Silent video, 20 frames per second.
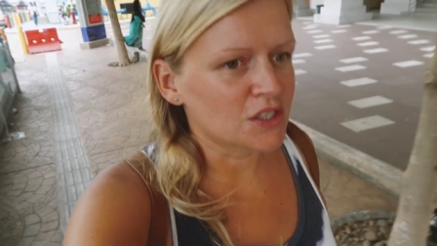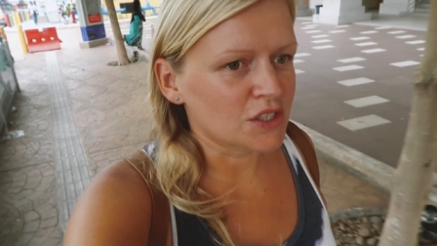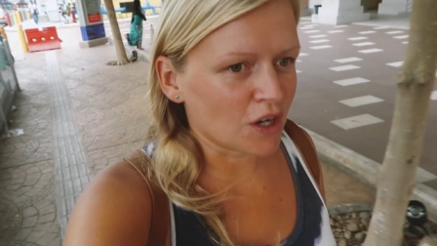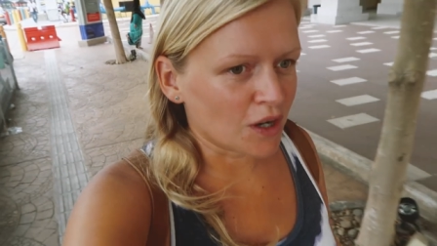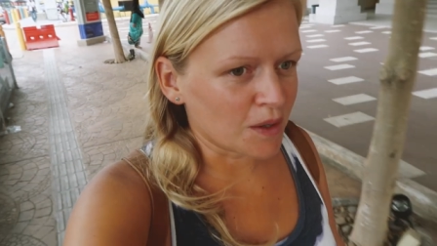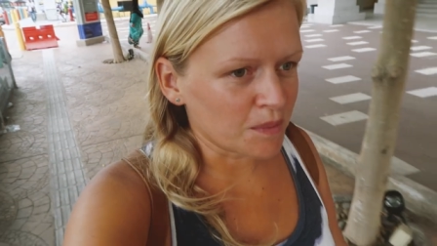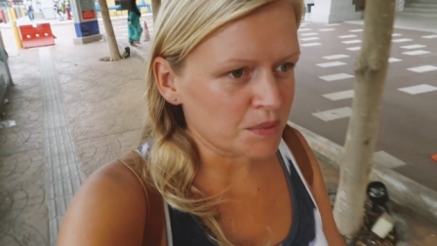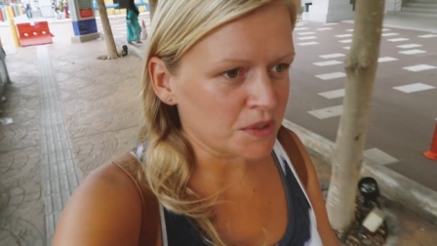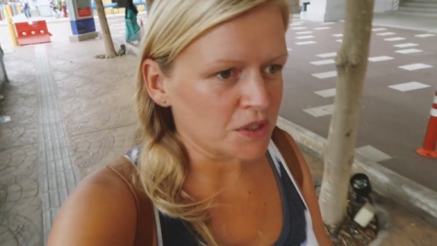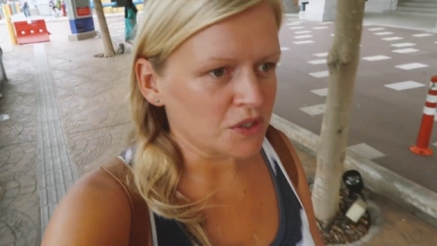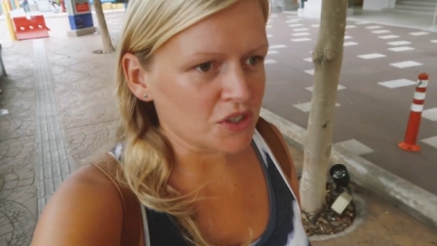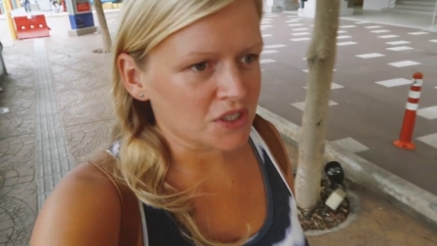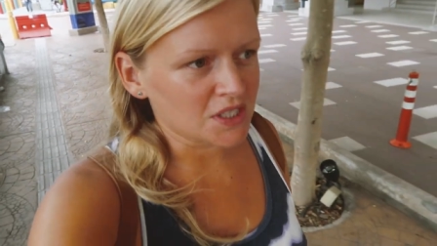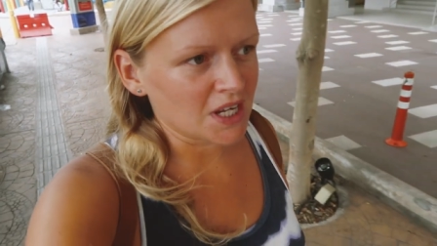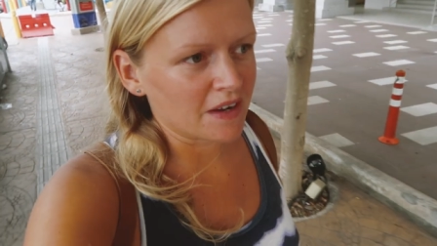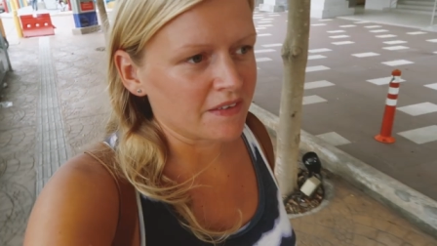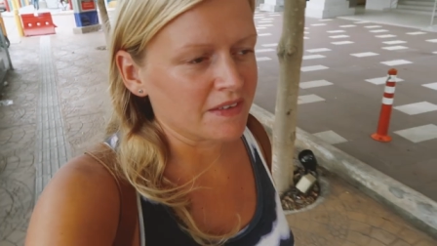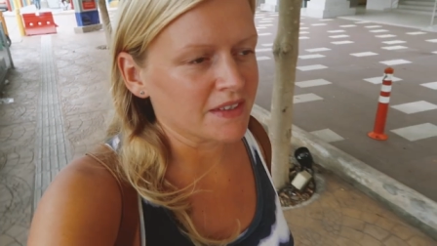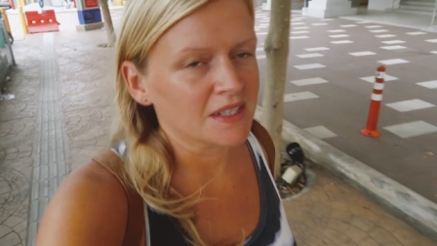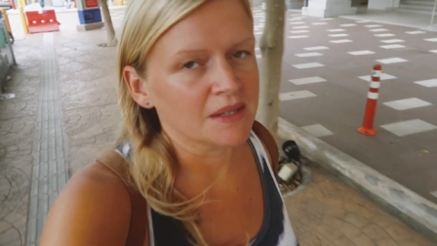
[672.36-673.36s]
stopped and just
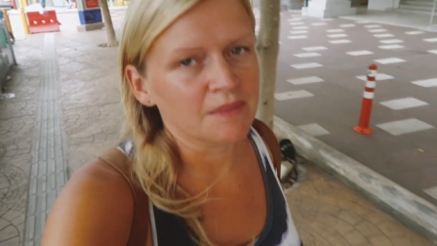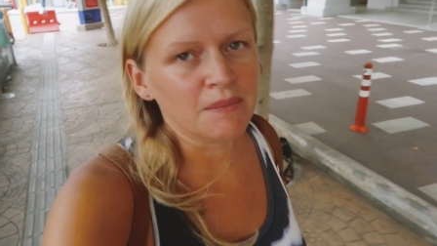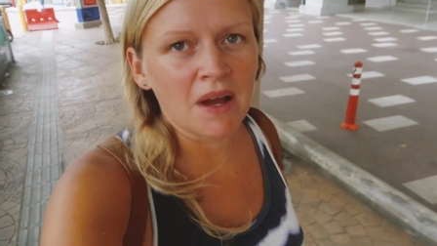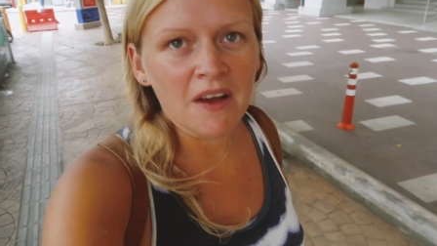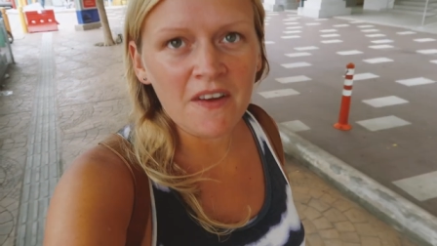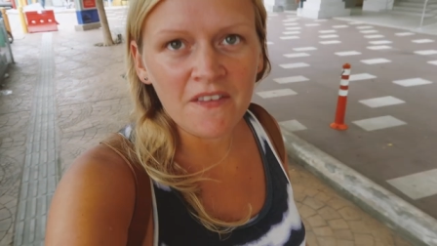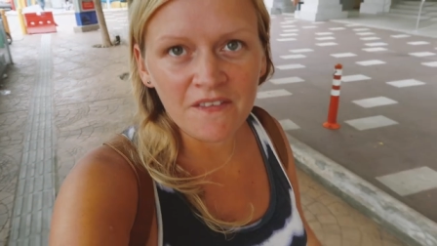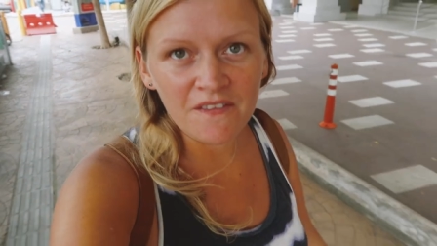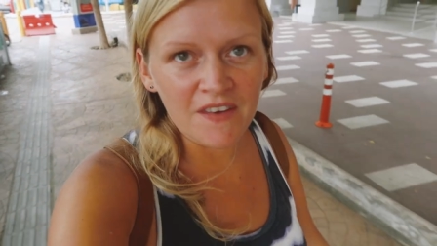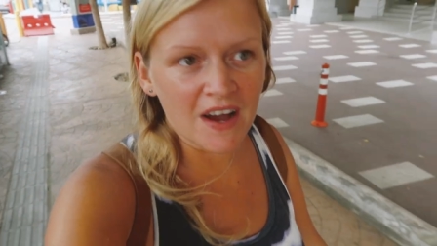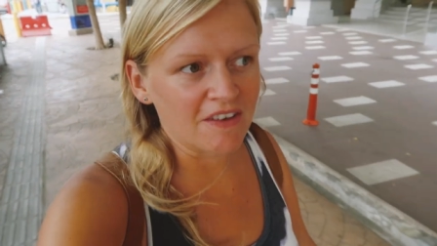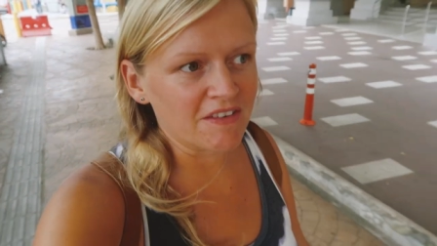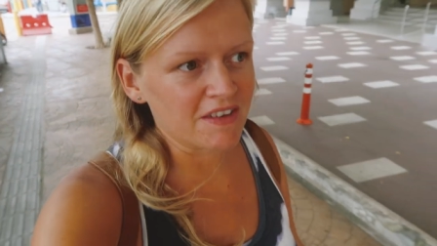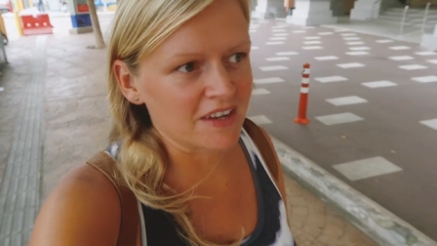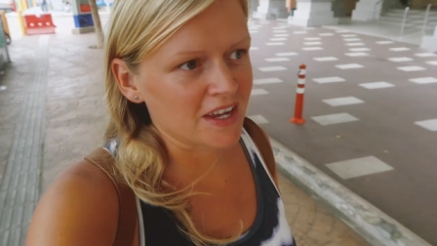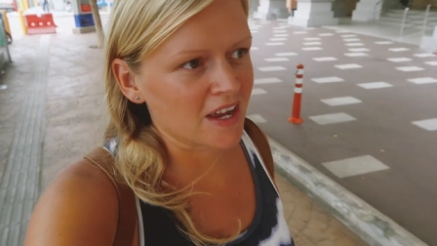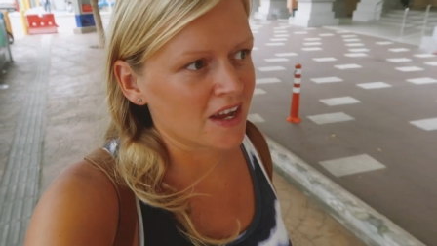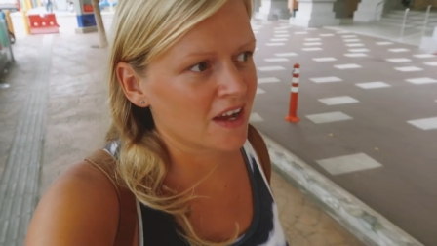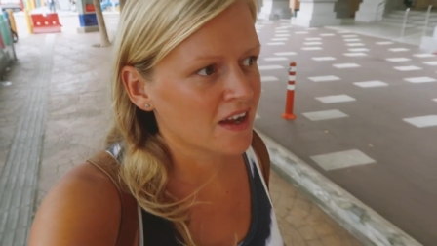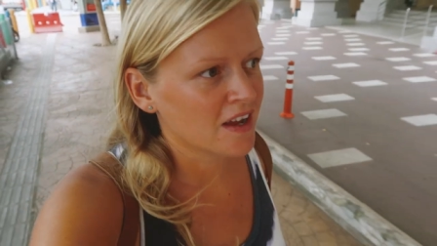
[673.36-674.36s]
having them
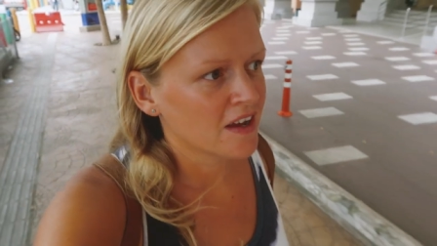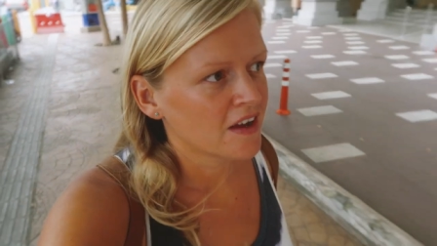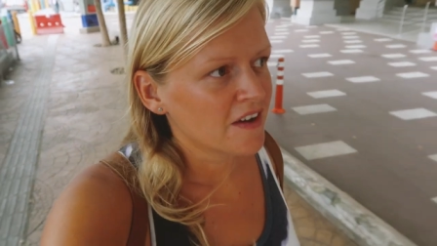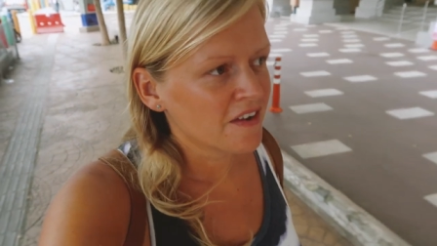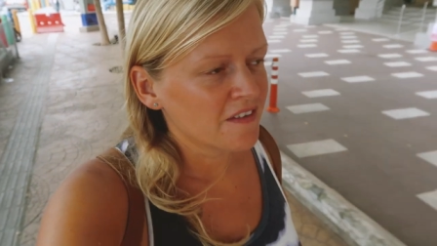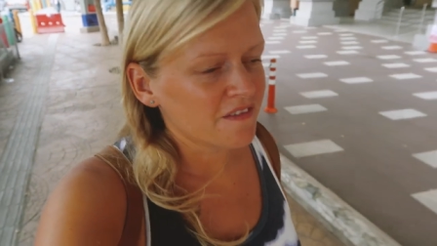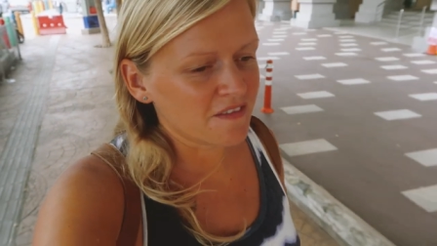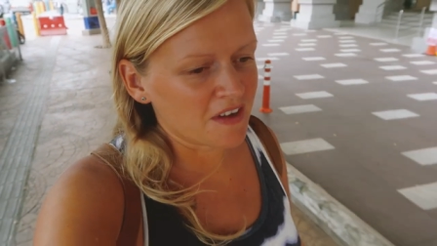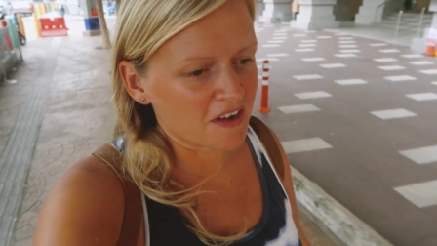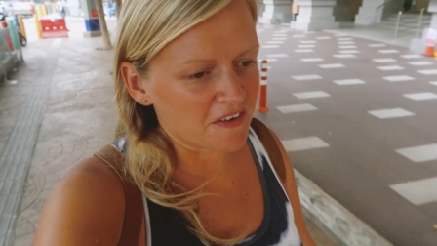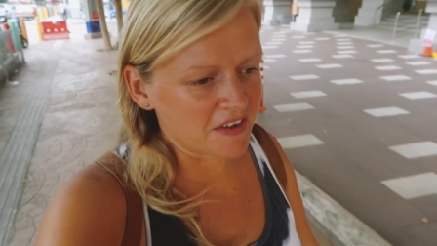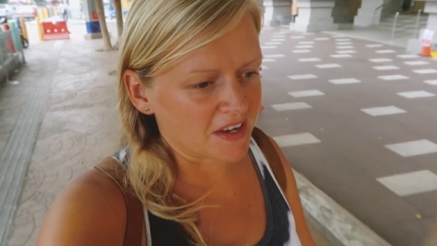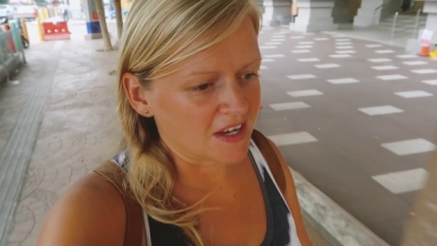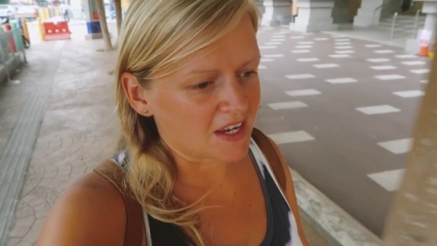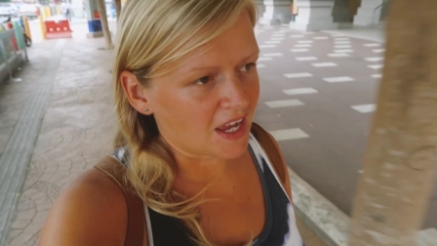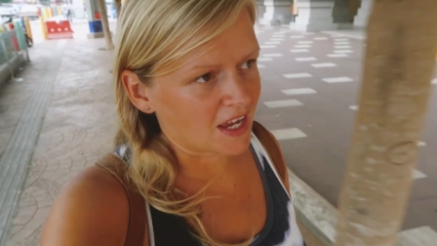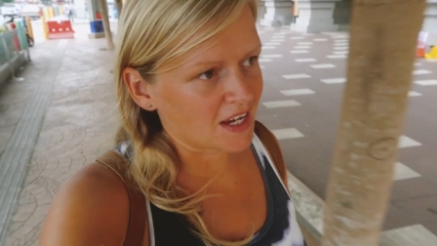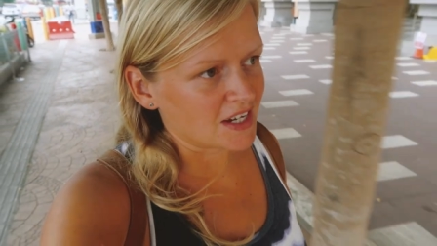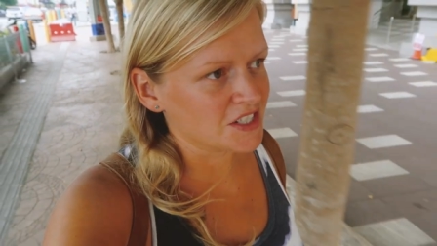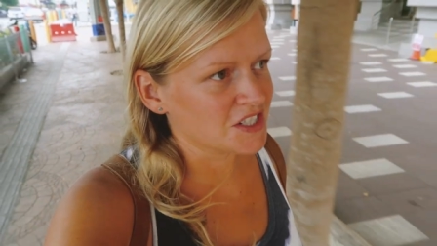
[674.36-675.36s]
very, very
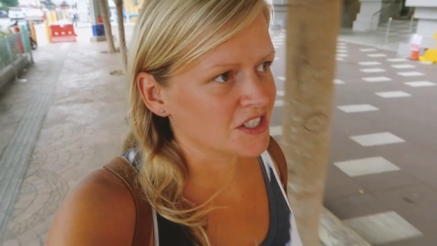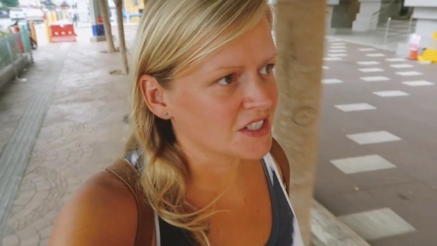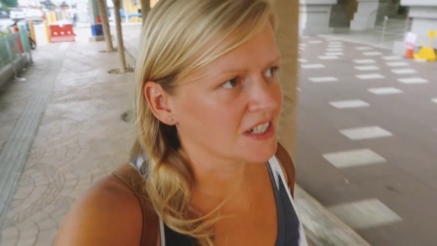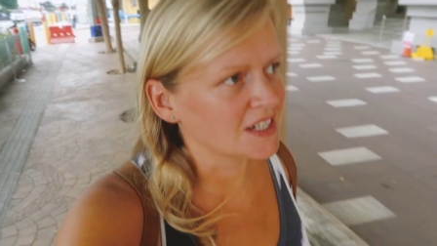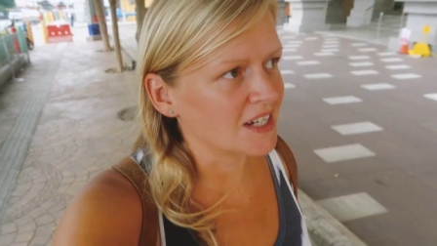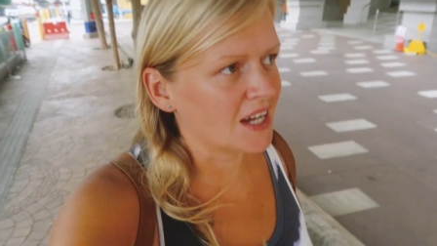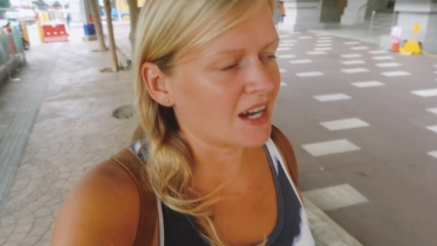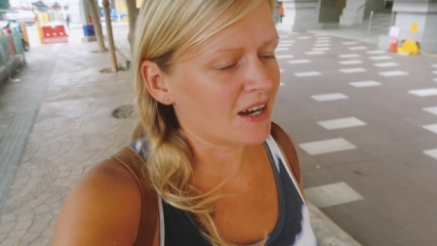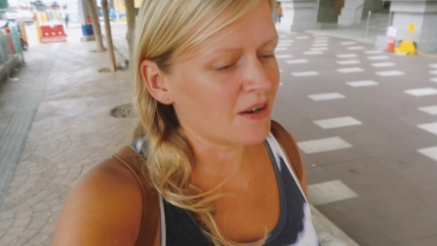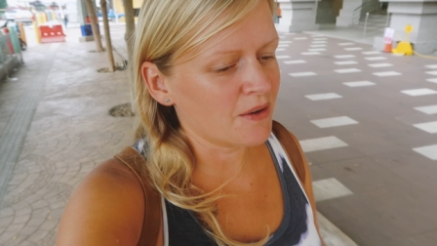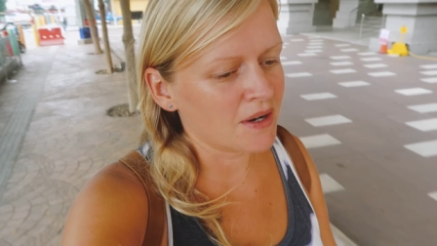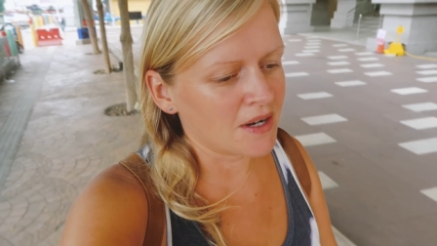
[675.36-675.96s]
occasionally now.